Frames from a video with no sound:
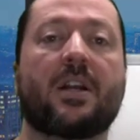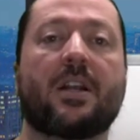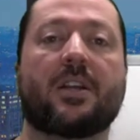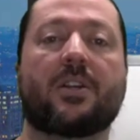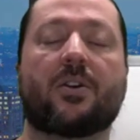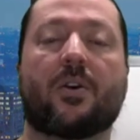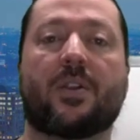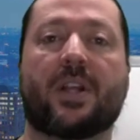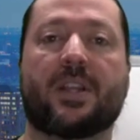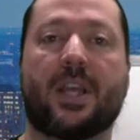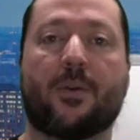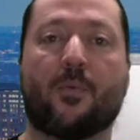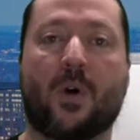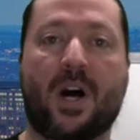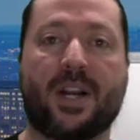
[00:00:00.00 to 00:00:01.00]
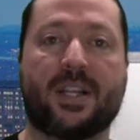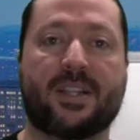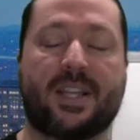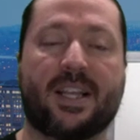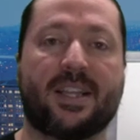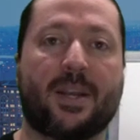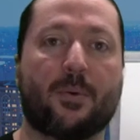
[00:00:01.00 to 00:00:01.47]
that they wanted,
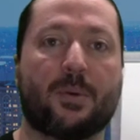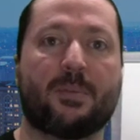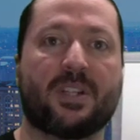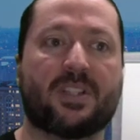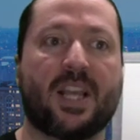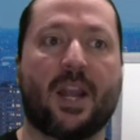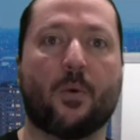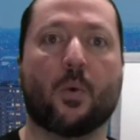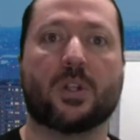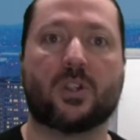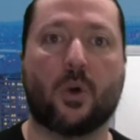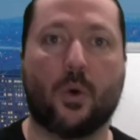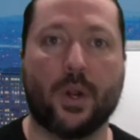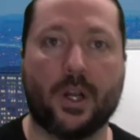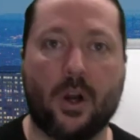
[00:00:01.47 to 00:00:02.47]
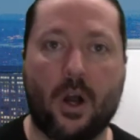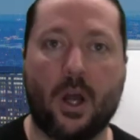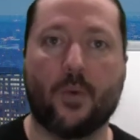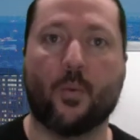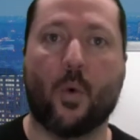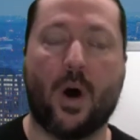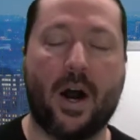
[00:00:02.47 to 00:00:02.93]
then they would be saying, what's going
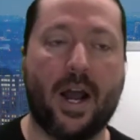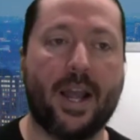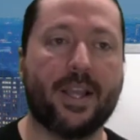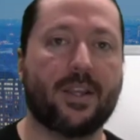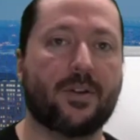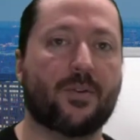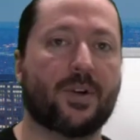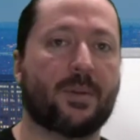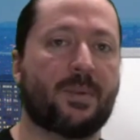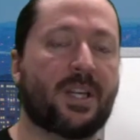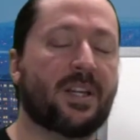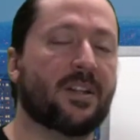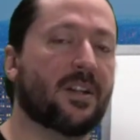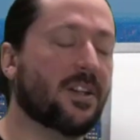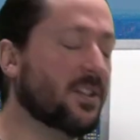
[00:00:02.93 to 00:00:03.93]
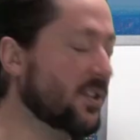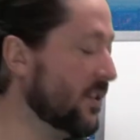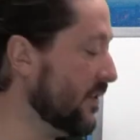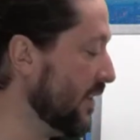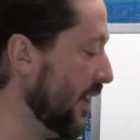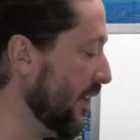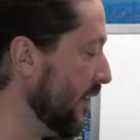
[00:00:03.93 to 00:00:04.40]
on? Why? You know what I mean? And
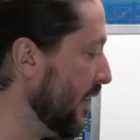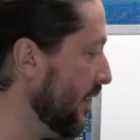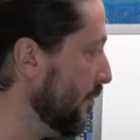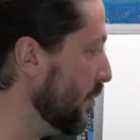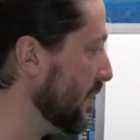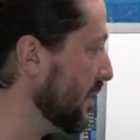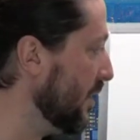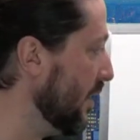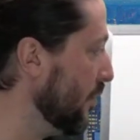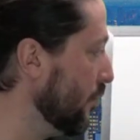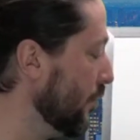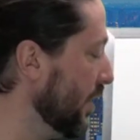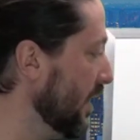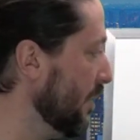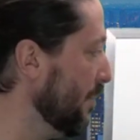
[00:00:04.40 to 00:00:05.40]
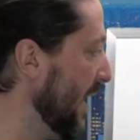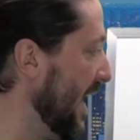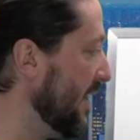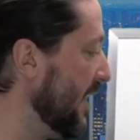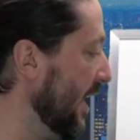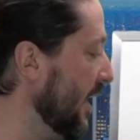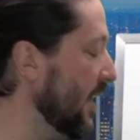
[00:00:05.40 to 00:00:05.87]
it was a really
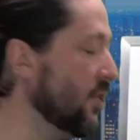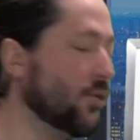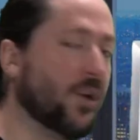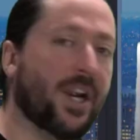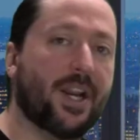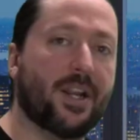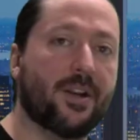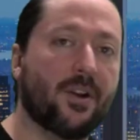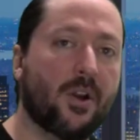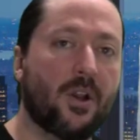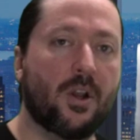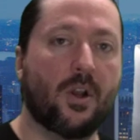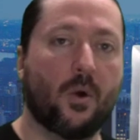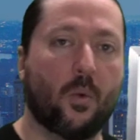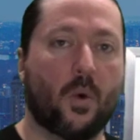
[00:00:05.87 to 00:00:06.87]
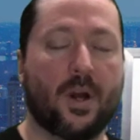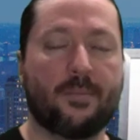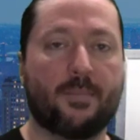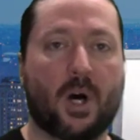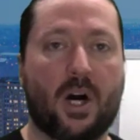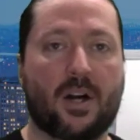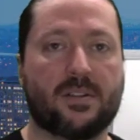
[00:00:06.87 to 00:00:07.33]
bad thing. I traded one
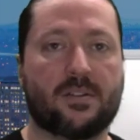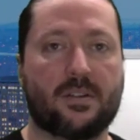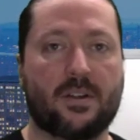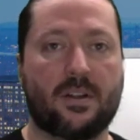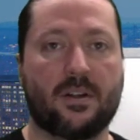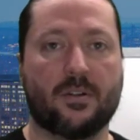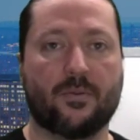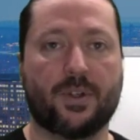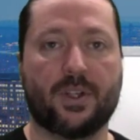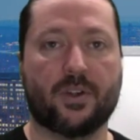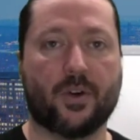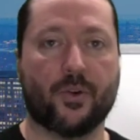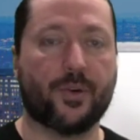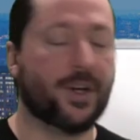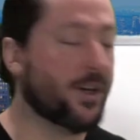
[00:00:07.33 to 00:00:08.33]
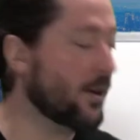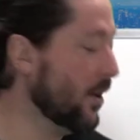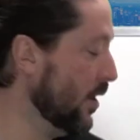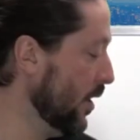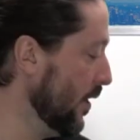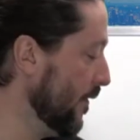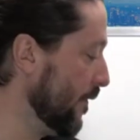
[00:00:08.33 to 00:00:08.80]
boss in a real career
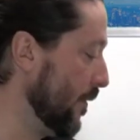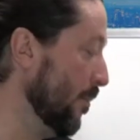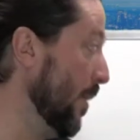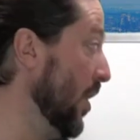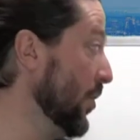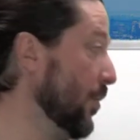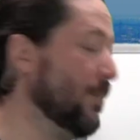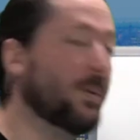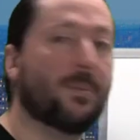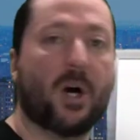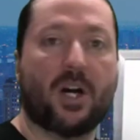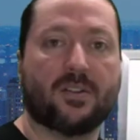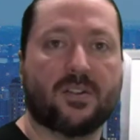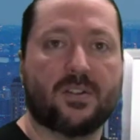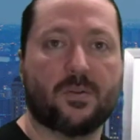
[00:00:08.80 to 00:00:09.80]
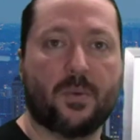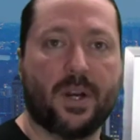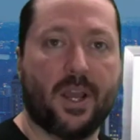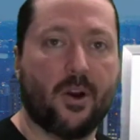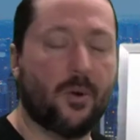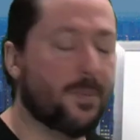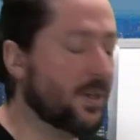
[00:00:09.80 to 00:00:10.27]
for multiple bosses when
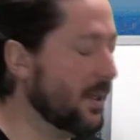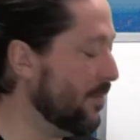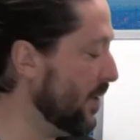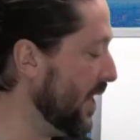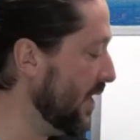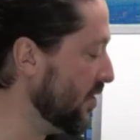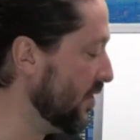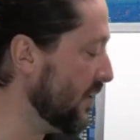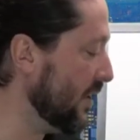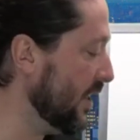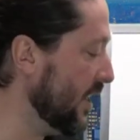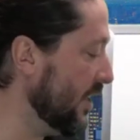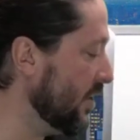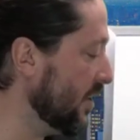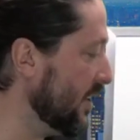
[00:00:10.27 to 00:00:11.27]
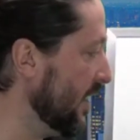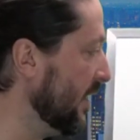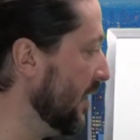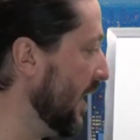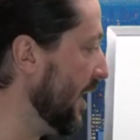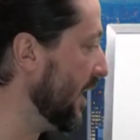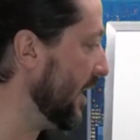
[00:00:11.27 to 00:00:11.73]
I opened up an agency, and I just
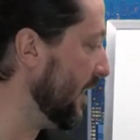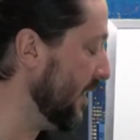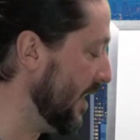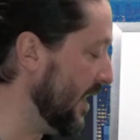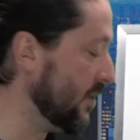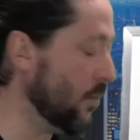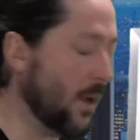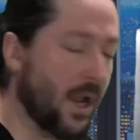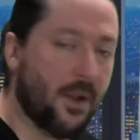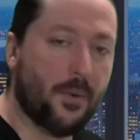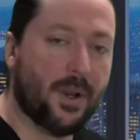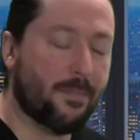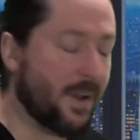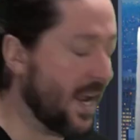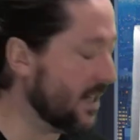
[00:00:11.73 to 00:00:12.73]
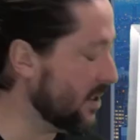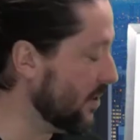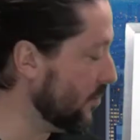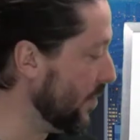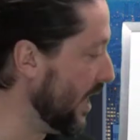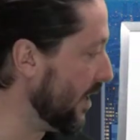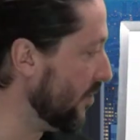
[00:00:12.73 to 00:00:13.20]
didn't like it. And that's why I went back to
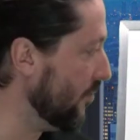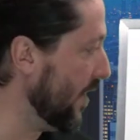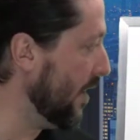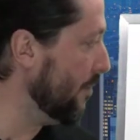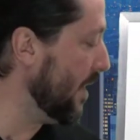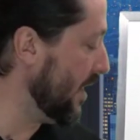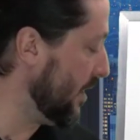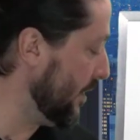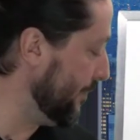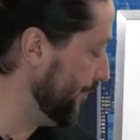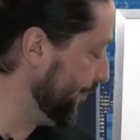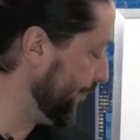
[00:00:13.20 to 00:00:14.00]
the rank and rent method.